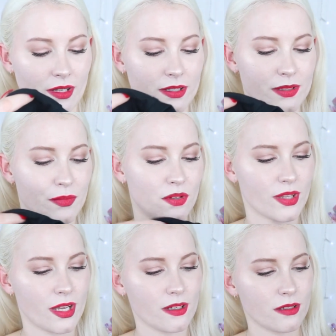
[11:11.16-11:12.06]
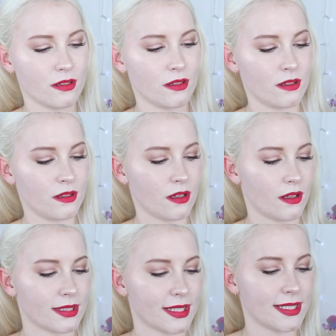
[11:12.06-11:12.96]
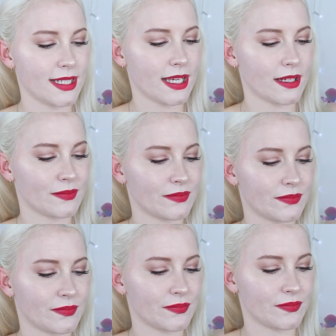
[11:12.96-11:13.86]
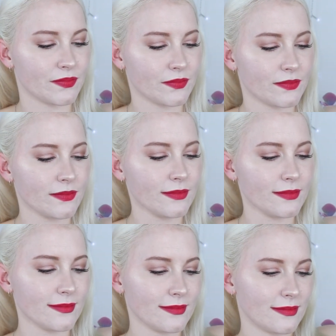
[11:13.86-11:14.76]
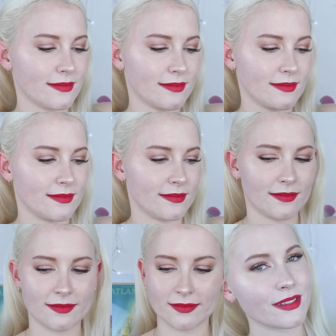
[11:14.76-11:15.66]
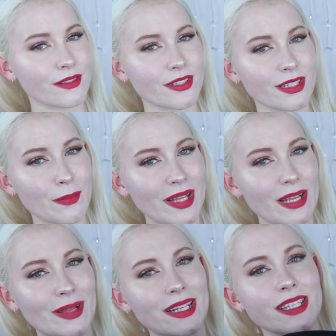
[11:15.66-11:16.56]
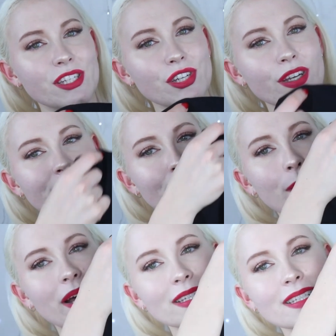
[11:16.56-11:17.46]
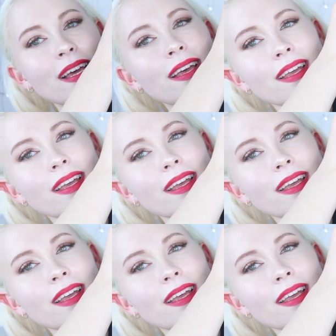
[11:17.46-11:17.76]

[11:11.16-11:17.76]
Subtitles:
Let's move that. That's a sticker. So it's just a plain black t-shirt, but